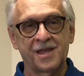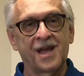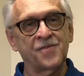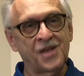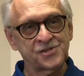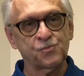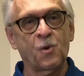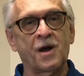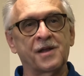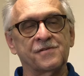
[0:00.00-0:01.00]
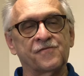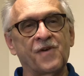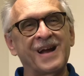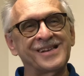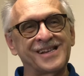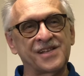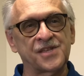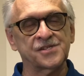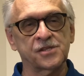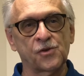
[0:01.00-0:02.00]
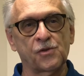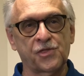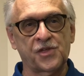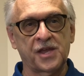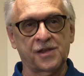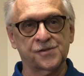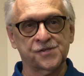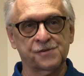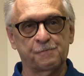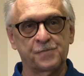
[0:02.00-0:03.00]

And that's why finding these little things,